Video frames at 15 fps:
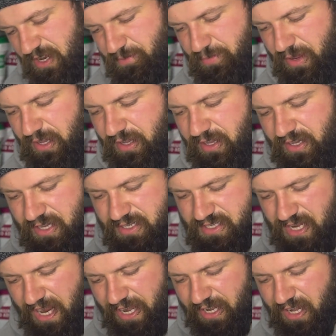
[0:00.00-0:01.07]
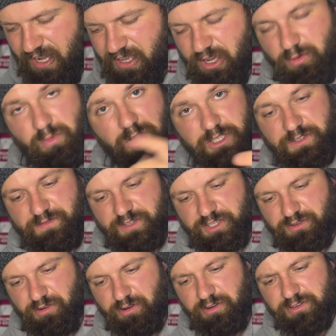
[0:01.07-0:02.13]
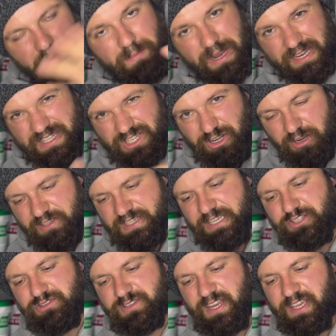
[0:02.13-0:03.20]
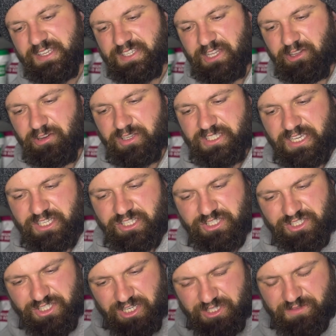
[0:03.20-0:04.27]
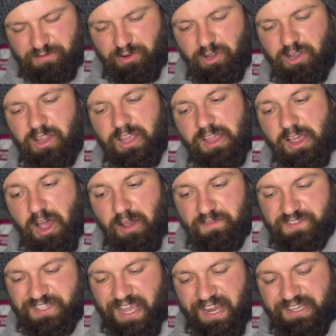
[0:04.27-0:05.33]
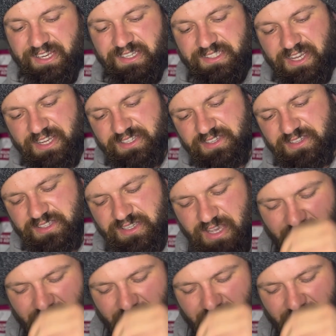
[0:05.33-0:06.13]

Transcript: big container. It was for screws, but it's not as interesting as it looks. It's just full of sanding discs,